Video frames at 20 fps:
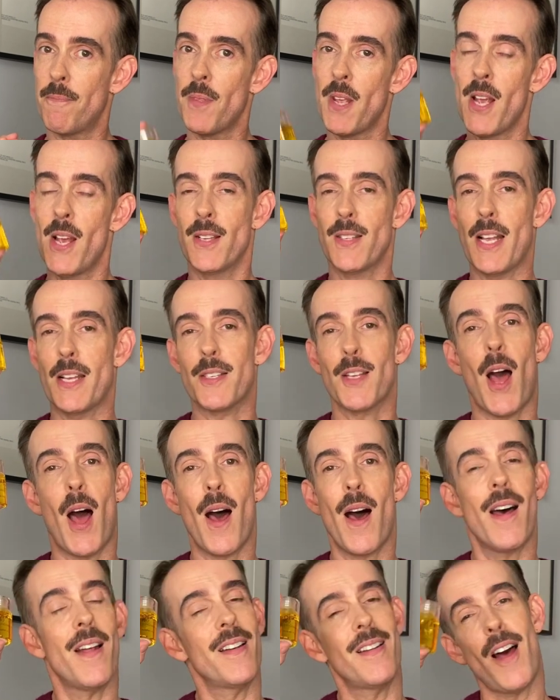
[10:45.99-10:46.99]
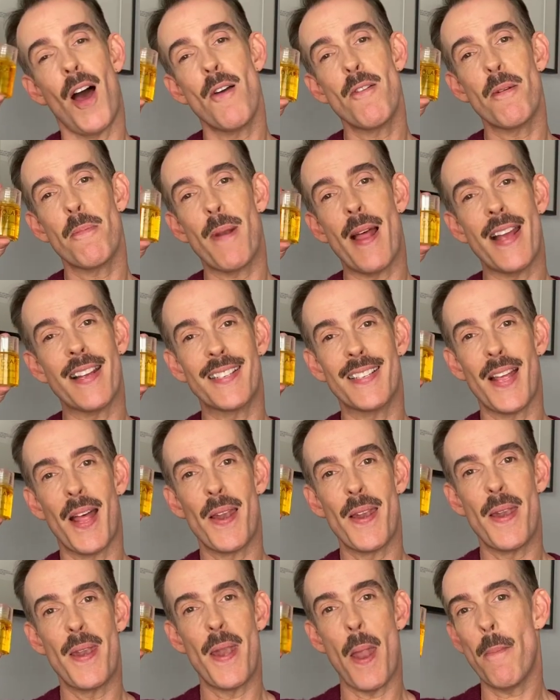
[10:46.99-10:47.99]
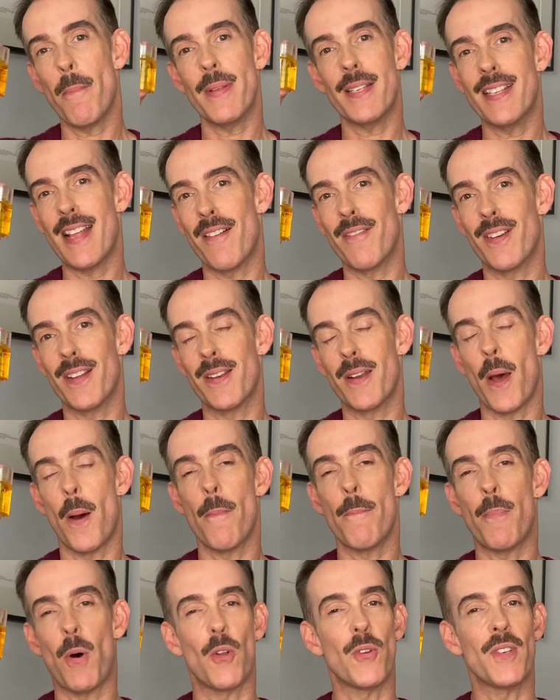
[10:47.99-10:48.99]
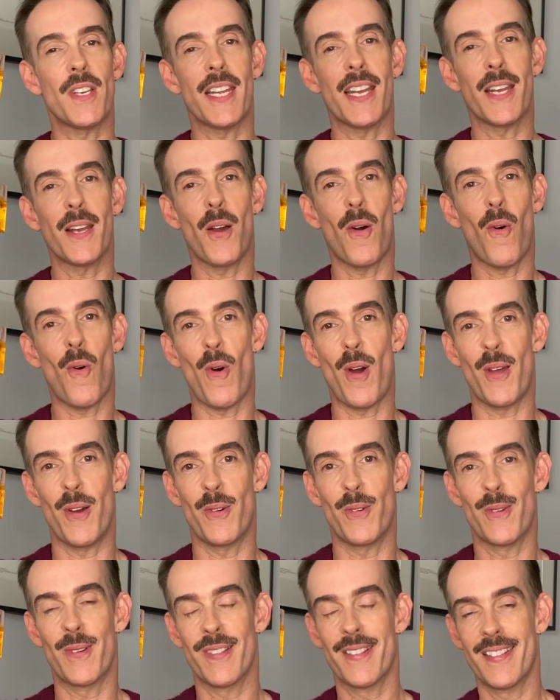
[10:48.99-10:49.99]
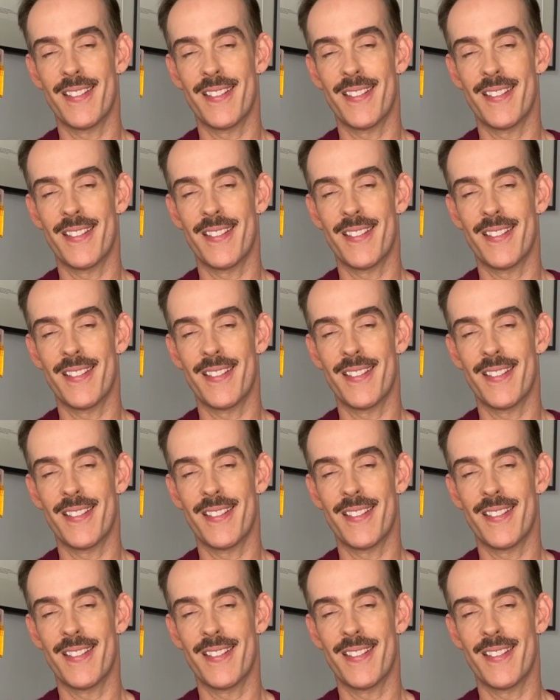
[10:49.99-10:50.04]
So that's Olaplex No7 Bonding Oil.